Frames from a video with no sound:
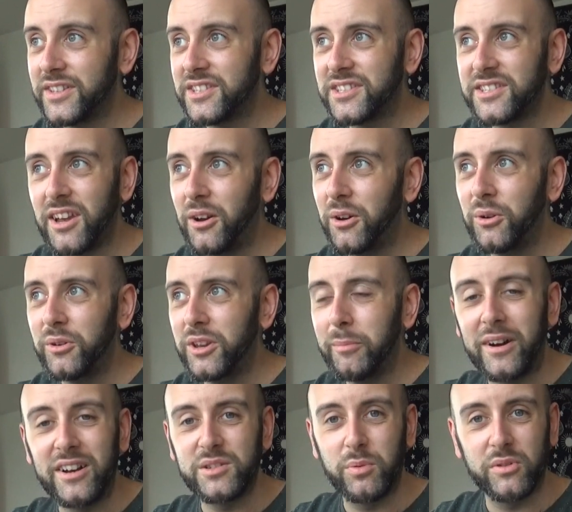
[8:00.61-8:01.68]
and so
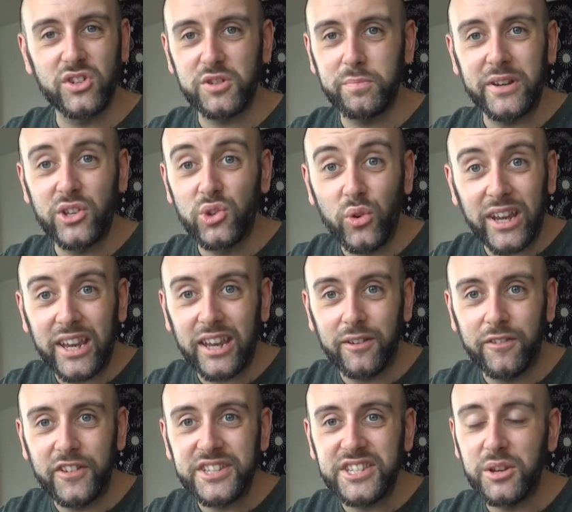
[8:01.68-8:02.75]
you might as well just be
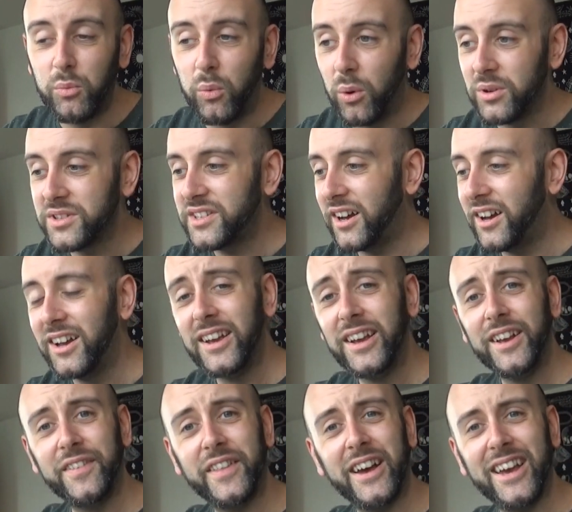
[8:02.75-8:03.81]
drinking fizzy water
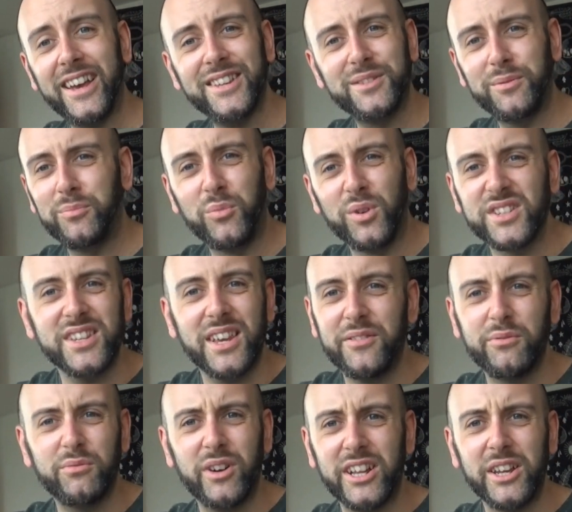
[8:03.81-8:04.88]
that it wasn't
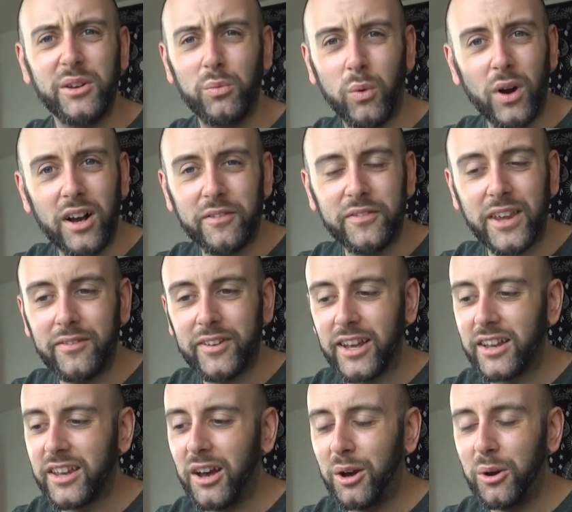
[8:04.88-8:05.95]
even really worth giving
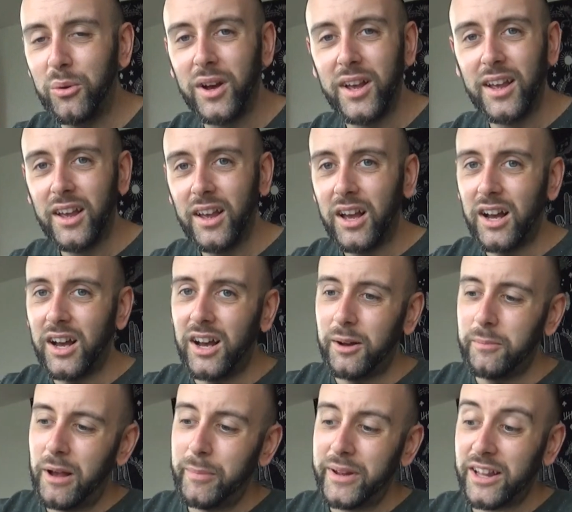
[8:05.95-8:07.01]
a go.
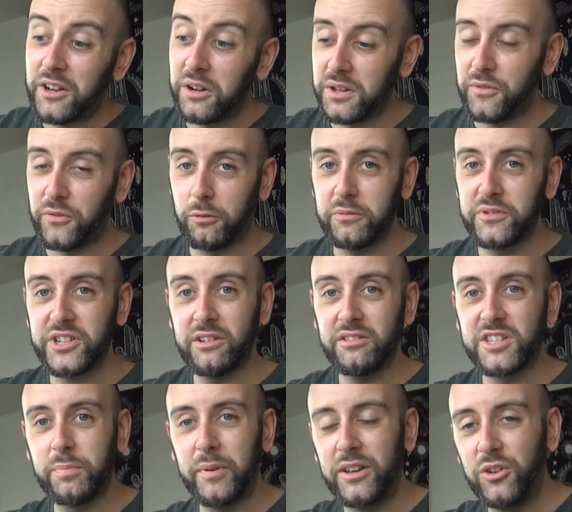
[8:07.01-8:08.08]
Um, I mean, I got it for
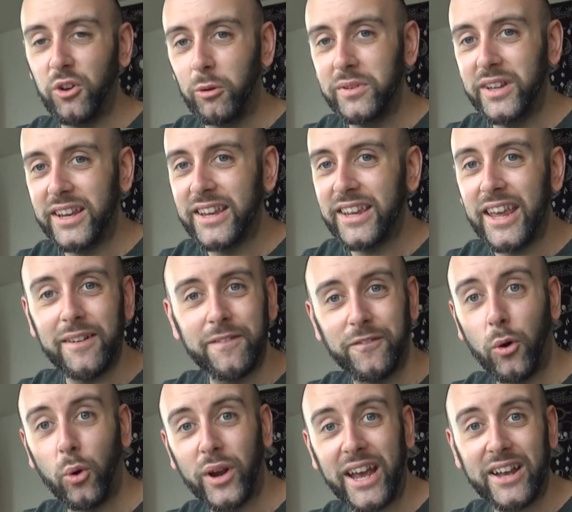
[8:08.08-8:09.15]
reduced, but normally you can get
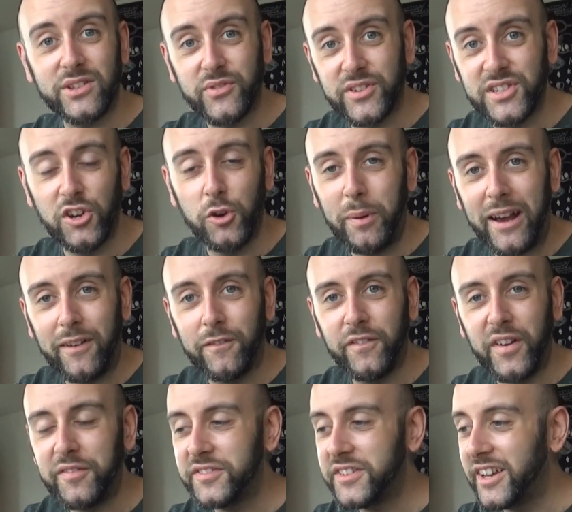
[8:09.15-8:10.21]
four cans for
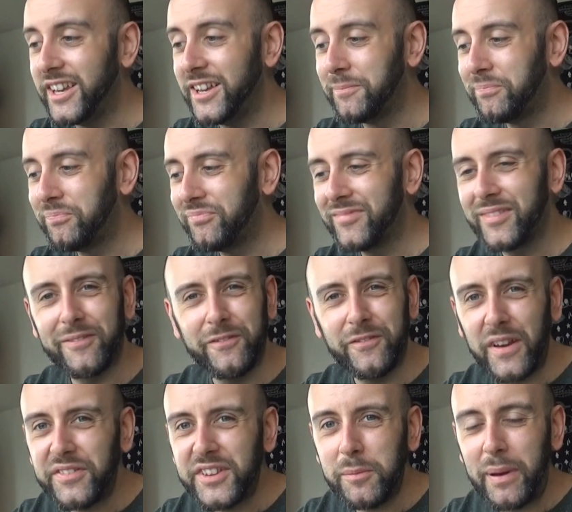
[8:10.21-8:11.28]
£2.50.
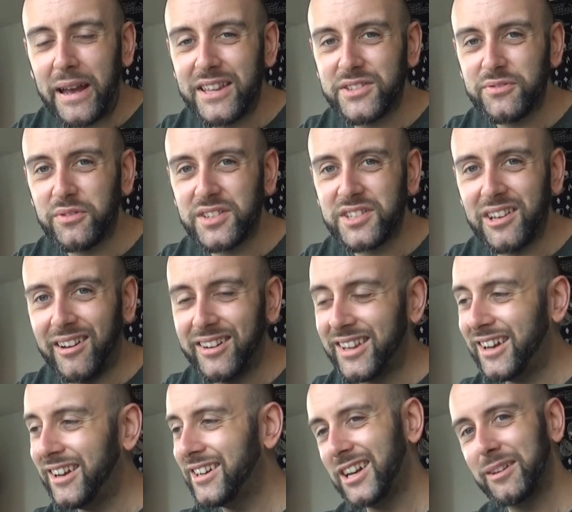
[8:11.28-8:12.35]
50 pence for a
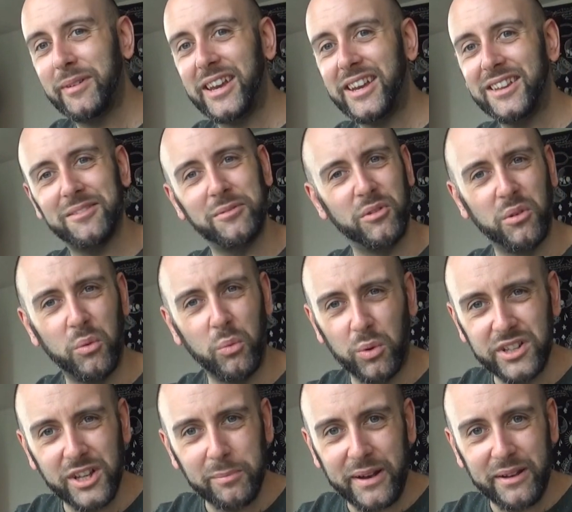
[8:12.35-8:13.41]
cider? I mean,
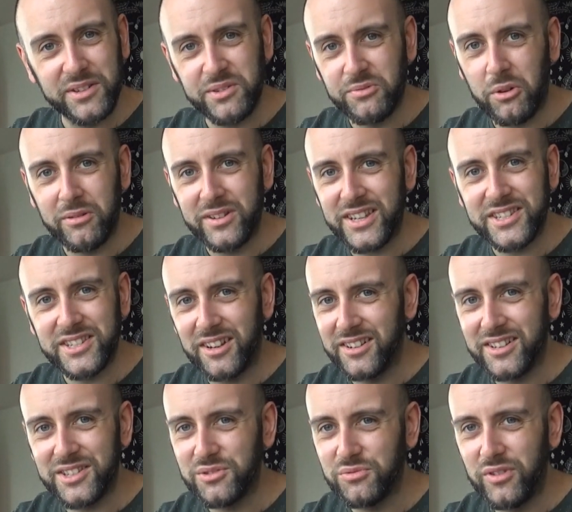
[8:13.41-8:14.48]
warning bells are already
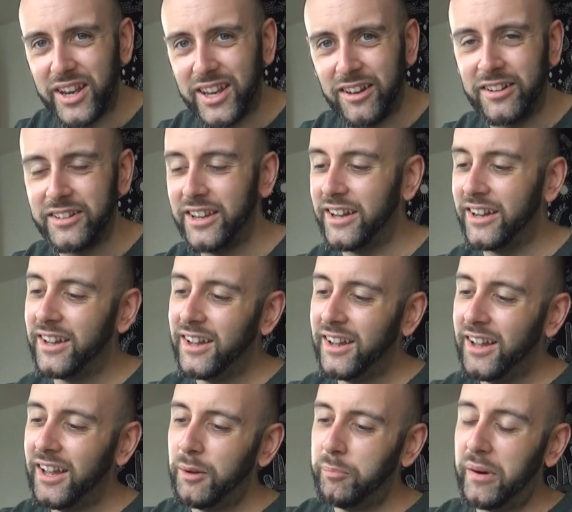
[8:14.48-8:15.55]
starting to ring, aren't you?
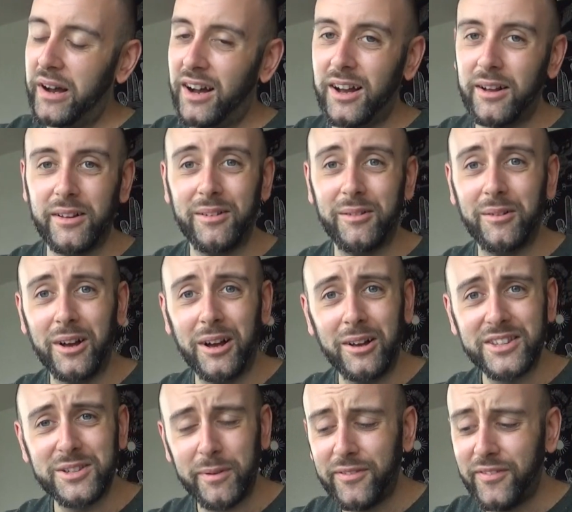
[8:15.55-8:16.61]
But
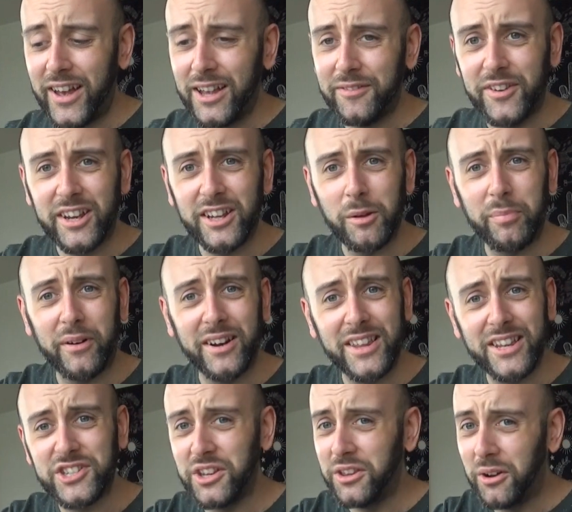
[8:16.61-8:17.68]
to be fair, if you're going to buy
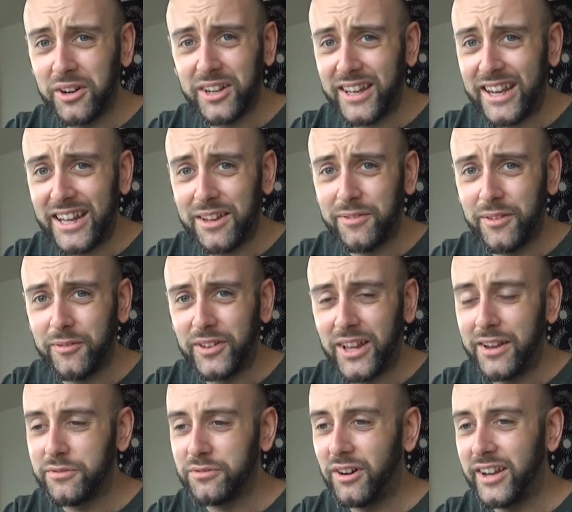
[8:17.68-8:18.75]
this, you're not going to get it for the
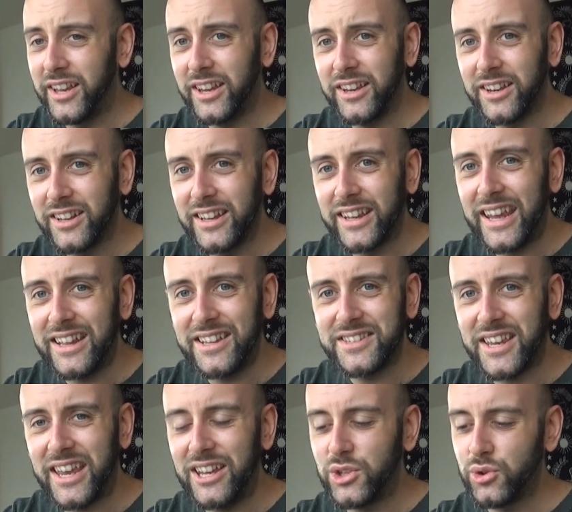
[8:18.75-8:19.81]
flavour, are you? You're going to get it
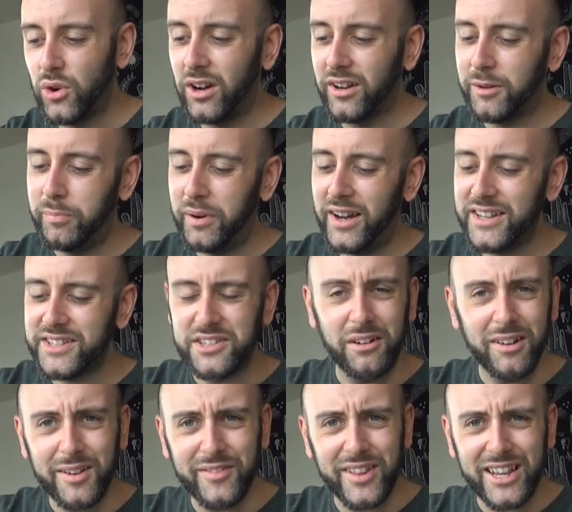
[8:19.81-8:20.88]
to get drunk, but it's
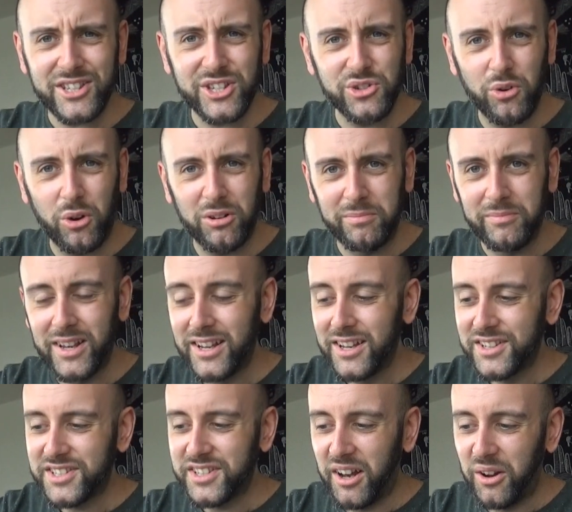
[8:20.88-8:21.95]
not even that strong.
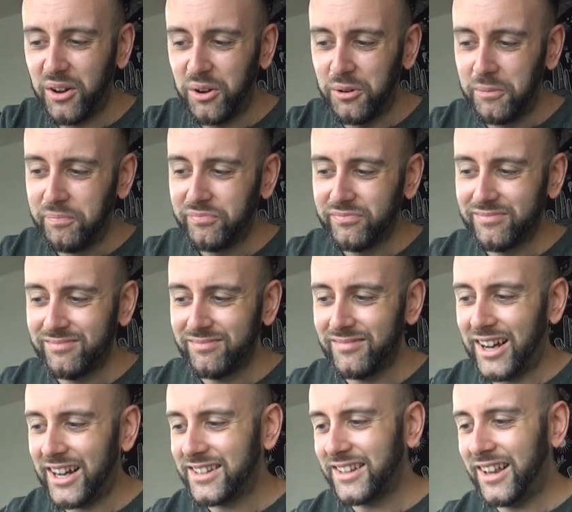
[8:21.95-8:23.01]
So,
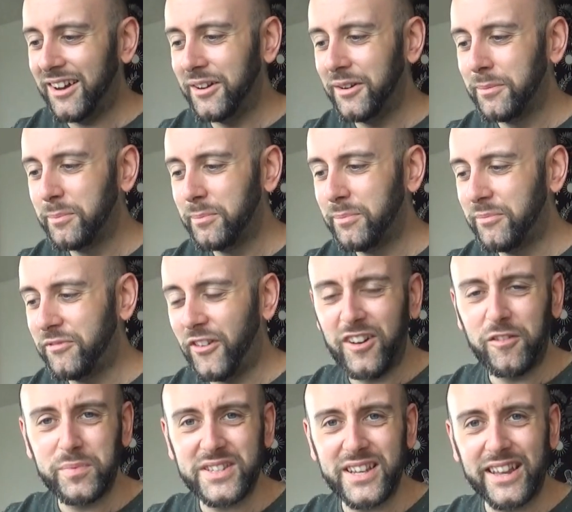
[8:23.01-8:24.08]
I don't know,
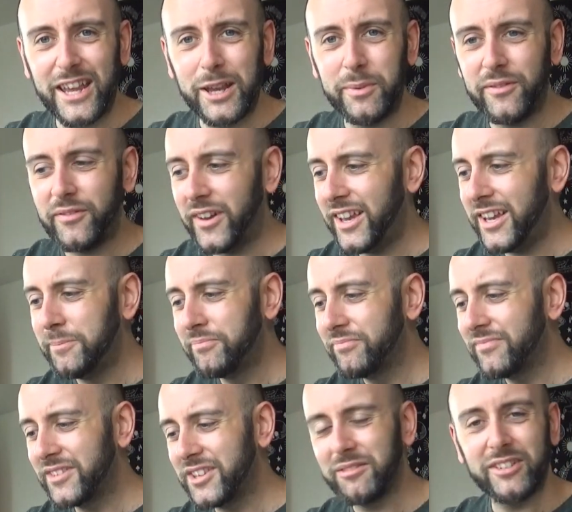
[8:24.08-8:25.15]
5% ABV?
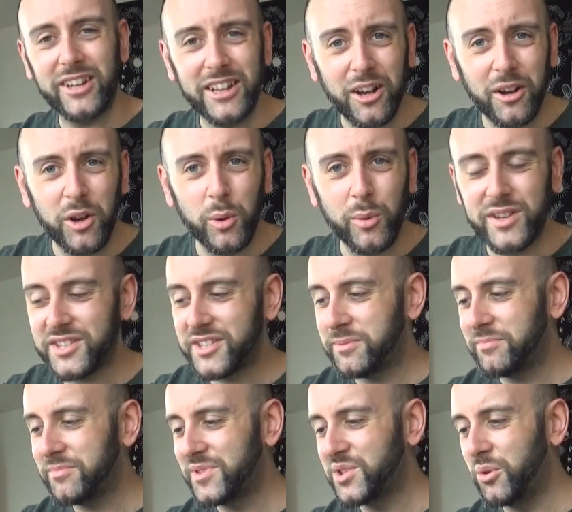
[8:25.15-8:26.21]
Don't really know who it's
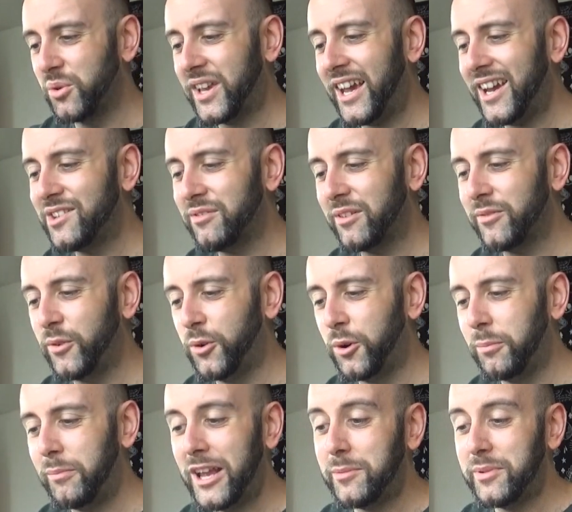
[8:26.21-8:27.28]
sort of catering
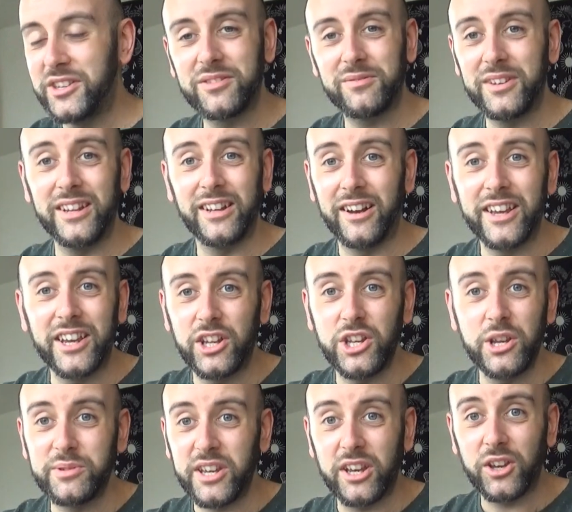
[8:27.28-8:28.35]
for. Maybe, you know, you
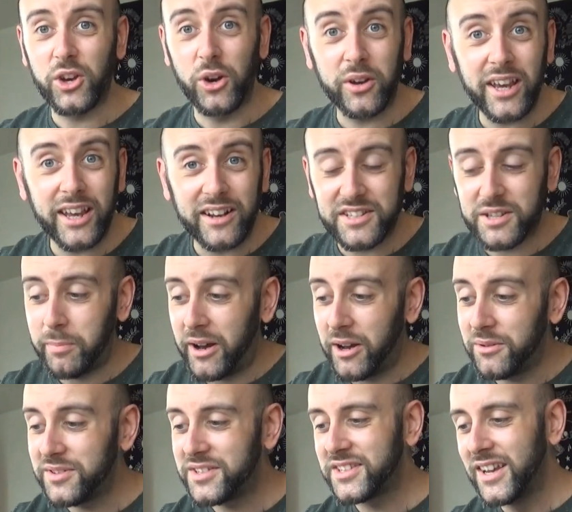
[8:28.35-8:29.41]
can use it in cooking, I
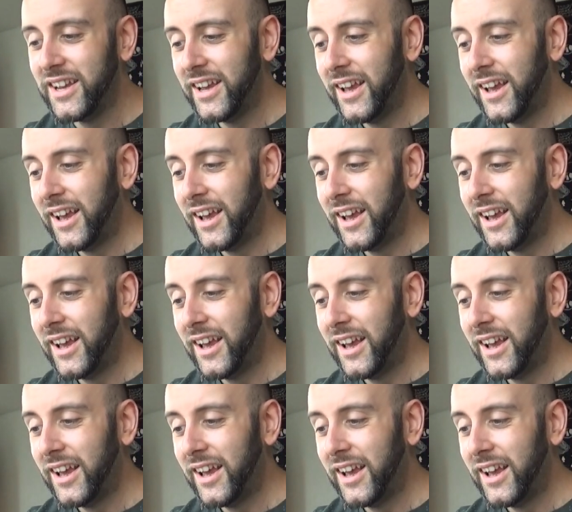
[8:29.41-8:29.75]
suppose,